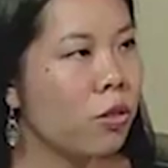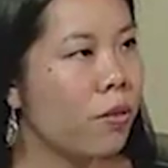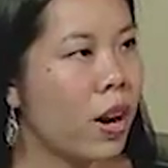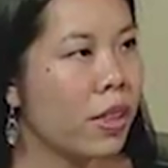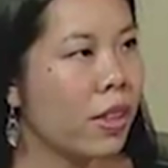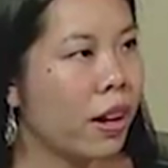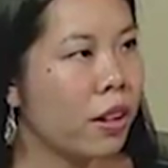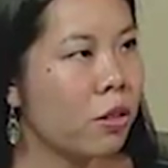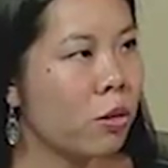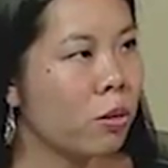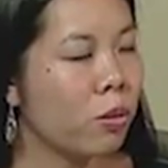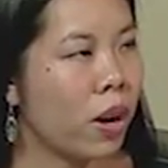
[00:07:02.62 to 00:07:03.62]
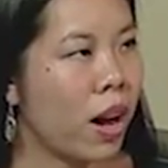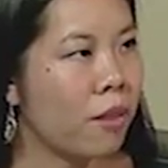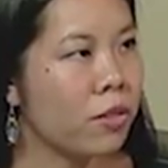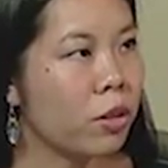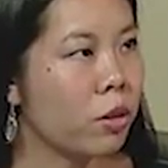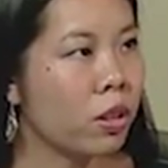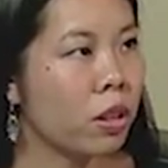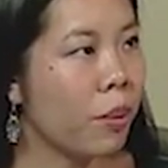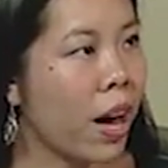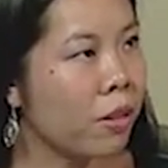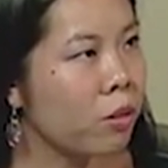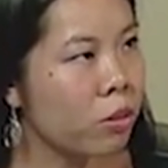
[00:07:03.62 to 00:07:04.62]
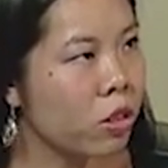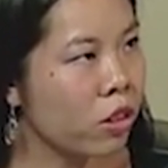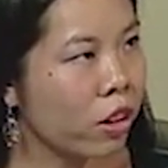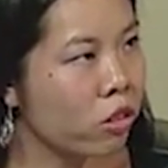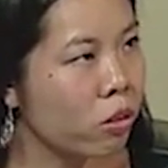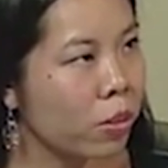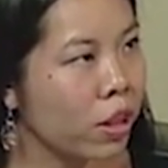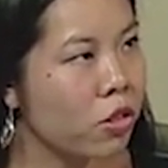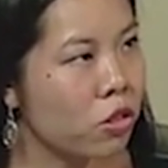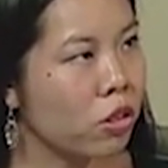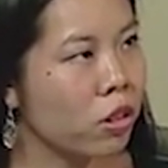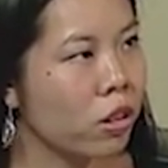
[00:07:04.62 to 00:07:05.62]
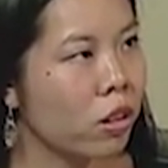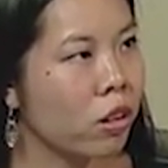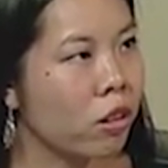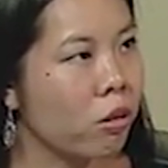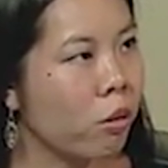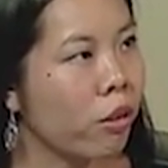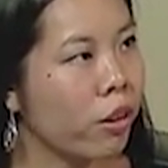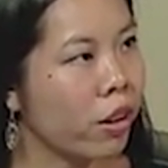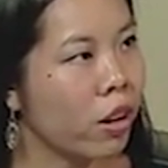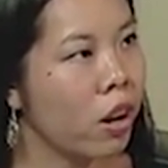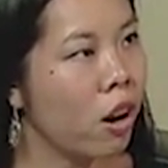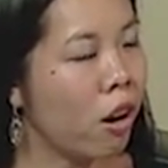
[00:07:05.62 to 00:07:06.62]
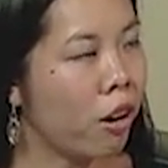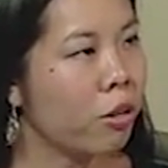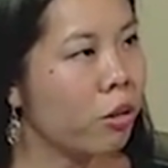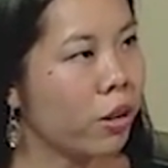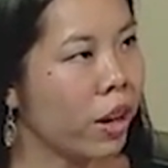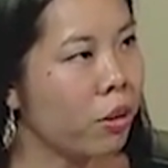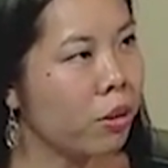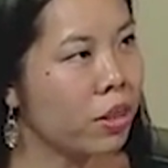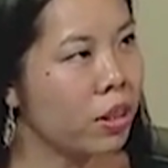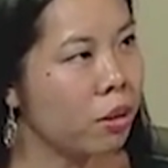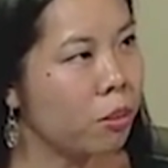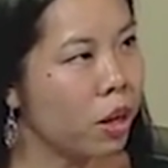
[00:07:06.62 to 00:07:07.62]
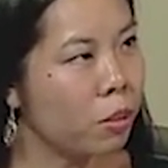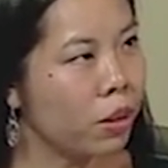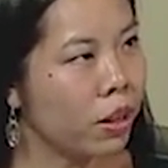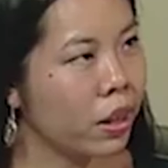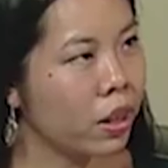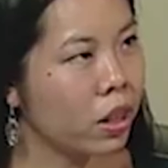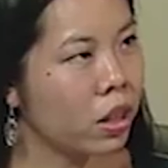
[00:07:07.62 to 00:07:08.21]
you find that you have to go to the bathroom to check your blood sugar, or are you okay with it in public?